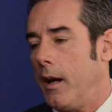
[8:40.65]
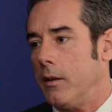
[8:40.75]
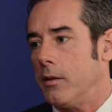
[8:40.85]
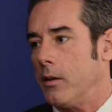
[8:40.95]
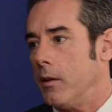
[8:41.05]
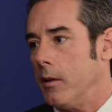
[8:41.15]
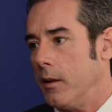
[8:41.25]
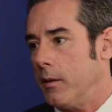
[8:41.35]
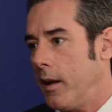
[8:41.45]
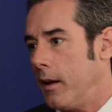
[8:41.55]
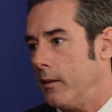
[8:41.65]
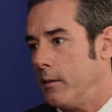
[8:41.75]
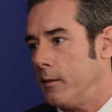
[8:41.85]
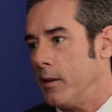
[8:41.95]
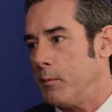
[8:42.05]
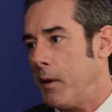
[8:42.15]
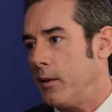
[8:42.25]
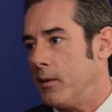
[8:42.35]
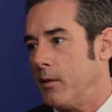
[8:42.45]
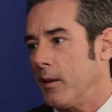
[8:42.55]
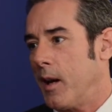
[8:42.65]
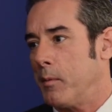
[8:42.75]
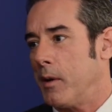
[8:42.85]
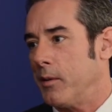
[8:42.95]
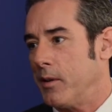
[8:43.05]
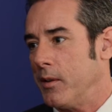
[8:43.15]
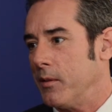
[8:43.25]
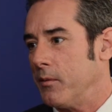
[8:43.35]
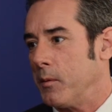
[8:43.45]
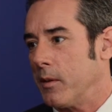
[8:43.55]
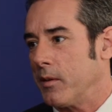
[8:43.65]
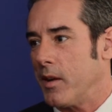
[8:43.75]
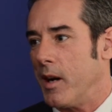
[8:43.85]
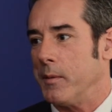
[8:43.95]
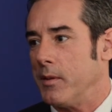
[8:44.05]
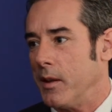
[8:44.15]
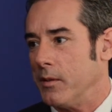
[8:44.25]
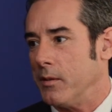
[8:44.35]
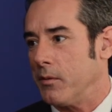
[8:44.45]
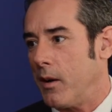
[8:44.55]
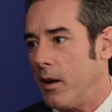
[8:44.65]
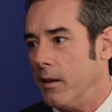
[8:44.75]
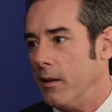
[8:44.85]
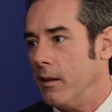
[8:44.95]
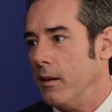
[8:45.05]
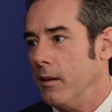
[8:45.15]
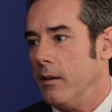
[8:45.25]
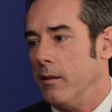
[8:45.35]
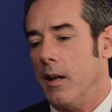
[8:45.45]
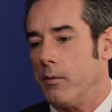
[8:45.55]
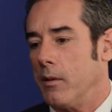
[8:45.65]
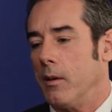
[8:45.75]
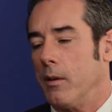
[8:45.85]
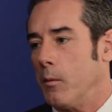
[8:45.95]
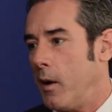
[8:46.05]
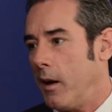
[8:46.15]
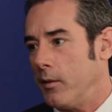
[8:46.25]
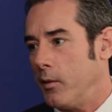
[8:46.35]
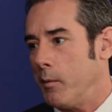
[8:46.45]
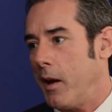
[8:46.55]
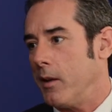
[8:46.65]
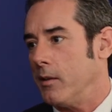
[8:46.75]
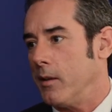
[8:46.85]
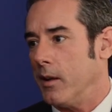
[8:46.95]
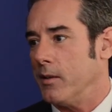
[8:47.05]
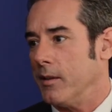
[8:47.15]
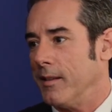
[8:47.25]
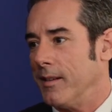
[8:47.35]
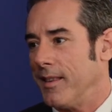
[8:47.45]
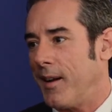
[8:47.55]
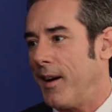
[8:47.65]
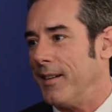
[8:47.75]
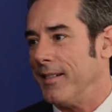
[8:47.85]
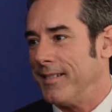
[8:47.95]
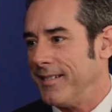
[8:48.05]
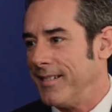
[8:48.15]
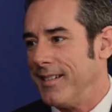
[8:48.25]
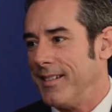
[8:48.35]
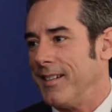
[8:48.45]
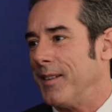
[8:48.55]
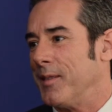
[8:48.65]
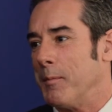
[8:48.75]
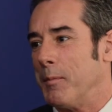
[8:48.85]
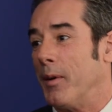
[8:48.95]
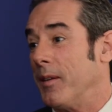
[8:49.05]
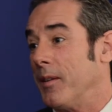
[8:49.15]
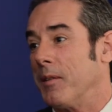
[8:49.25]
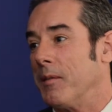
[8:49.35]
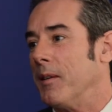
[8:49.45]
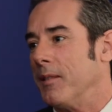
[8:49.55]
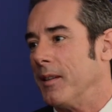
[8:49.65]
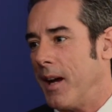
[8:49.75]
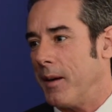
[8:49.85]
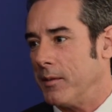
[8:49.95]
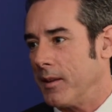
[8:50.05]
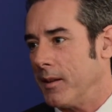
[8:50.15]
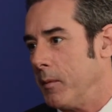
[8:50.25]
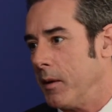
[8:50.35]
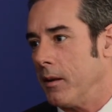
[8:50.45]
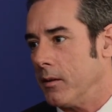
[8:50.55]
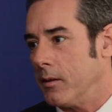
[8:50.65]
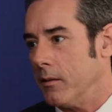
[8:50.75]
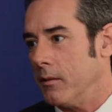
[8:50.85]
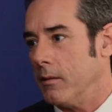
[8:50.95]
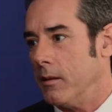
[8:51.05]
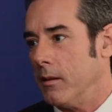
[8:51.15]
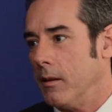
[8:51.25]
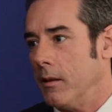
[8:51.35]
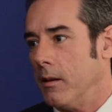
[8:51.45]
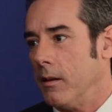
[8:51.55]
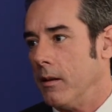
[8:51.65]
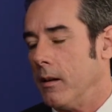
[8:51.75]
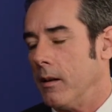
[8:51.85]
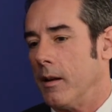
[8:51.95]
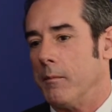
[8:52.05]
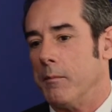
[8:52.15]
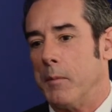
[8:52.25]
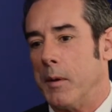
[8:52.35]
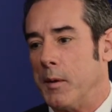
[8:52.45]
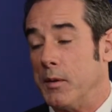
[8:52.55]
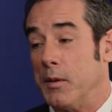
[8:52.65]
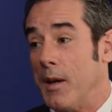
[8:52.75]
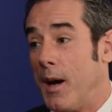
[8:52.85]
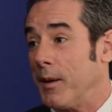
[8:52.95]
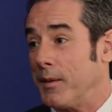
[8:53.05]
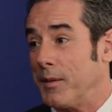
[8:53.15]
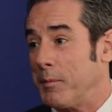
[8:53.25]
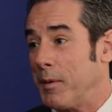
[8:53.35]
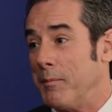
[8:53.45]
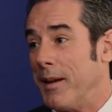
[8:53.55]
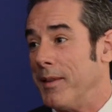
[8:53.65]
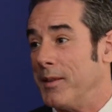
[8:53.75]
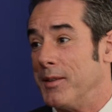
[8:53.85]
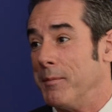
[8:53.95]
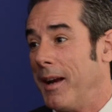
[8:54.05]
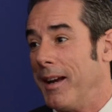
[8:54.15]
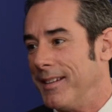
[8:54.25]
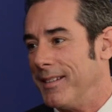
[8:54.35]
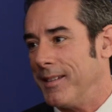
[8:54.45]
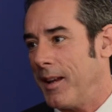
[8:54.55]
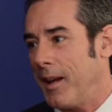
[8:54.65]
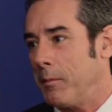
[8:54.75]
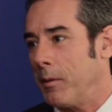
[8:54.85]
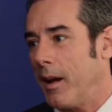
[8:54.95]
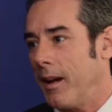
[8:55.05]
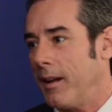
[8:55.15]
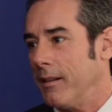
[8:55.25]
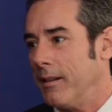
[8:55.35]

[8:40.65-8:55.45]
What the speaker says: assure you that dispatcher that got prosecuted for workers' compensation fraud never in her wildest imagination thought at some point in her career that was going to be an issue. But the $2 per month that she paid into that plan,